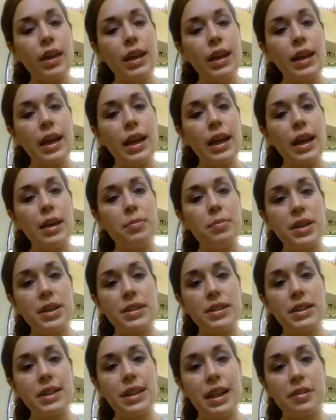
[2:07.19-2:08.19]
And
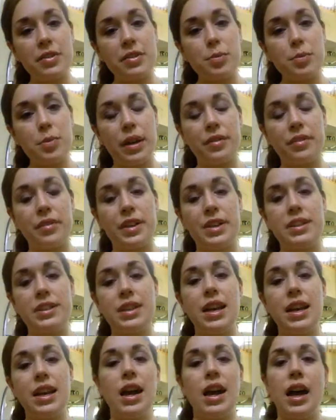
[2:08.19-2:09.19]
basically after breakfast,
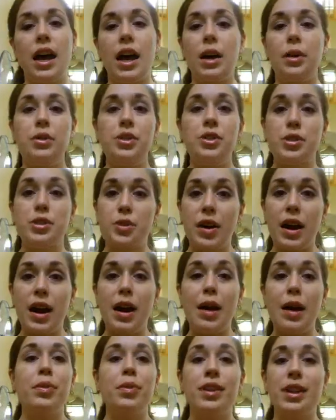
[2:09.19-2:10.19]
I will just
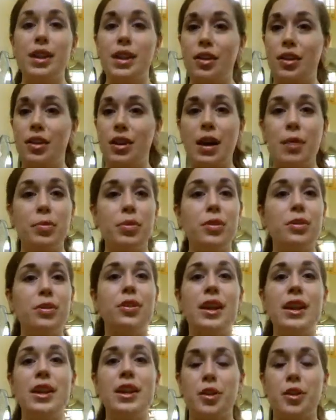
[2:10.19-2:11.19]
grab, a couple of
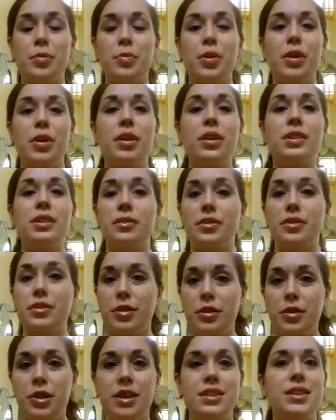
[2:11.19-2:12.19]
great cookbooks.
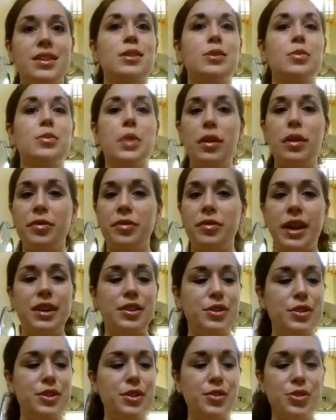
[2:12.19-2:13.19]
For us, it's Well Fed
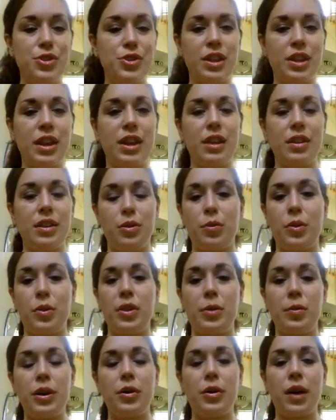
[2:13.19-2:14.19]
is usually the one that
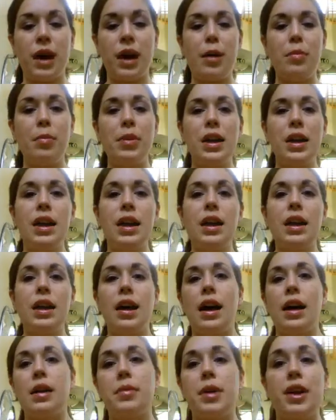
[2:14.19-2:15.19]
we grab.
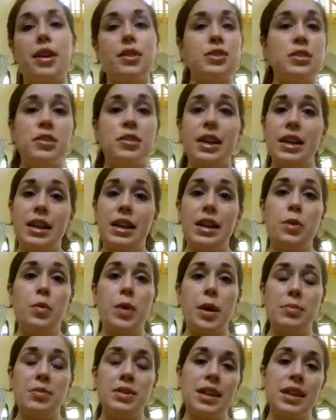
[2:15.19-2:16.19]
I also look at any
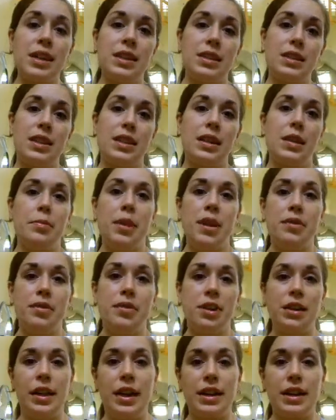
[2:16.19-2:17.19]
websites that I may have
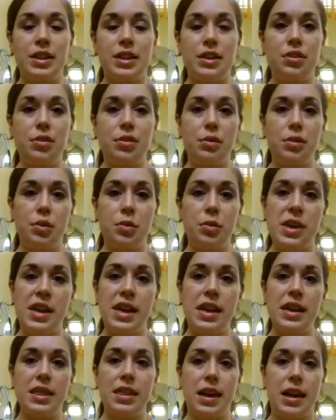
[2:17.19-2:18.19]
collected through the week
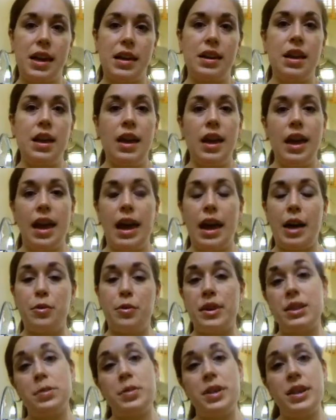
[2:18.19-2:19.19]
that had
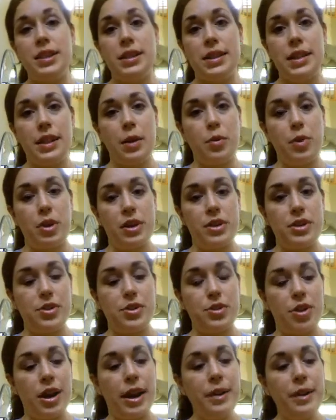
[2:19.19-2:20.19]
recipes that I wanted to
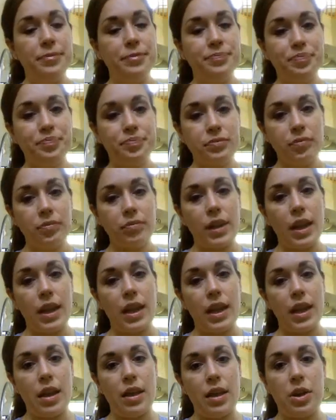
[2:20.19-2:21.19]
try.
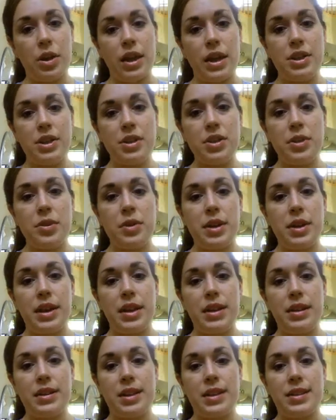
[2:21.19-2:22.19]
And what I do
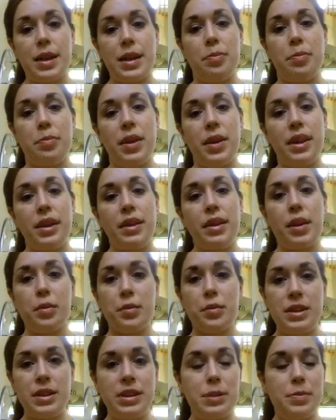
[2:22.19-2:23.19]
is, as I pick a
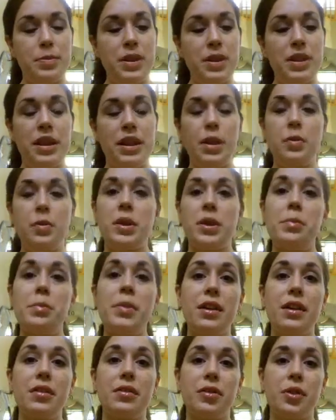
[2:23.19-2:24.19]
recipe that I want to
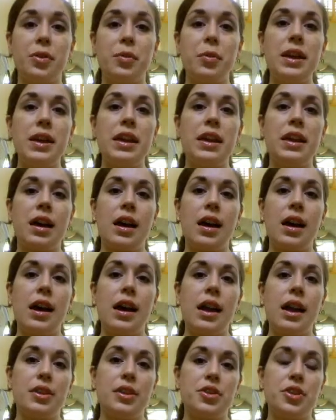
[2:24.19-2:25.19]
make for the week, I
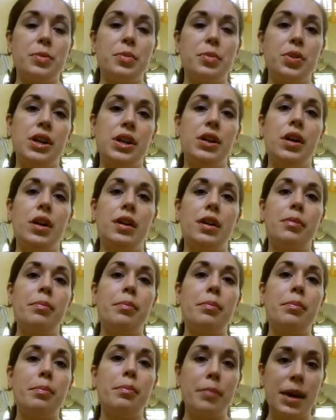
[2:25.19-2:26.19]
actually put it on
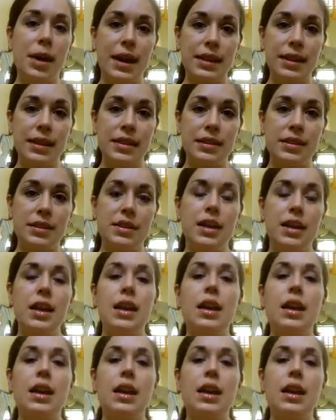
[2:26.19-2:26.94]
my list.